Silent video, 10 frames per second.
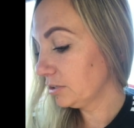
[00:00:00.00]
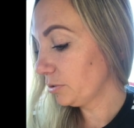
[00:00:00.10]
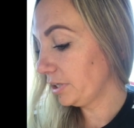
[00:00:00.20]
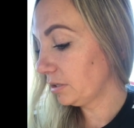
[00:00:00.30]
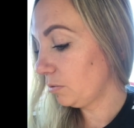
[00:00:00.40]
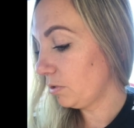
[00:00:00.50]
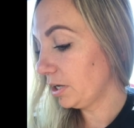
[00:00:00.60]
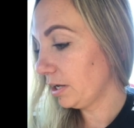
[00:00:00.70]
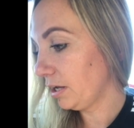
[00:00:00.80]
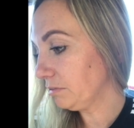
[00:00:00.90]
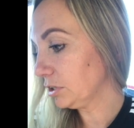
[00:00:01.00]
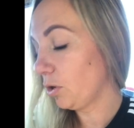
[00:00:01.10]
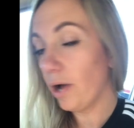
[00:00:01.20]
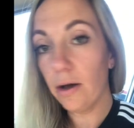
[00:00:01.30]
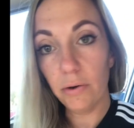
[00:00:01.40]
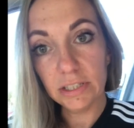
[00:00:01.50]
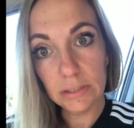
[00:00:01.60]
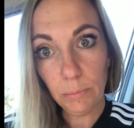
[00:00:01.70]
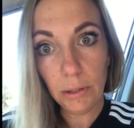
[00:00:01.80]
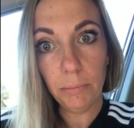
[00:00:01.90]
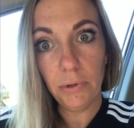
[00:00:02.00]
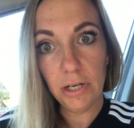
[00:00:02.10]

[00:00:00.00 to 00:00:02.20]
So I didn't want to have to go out and see people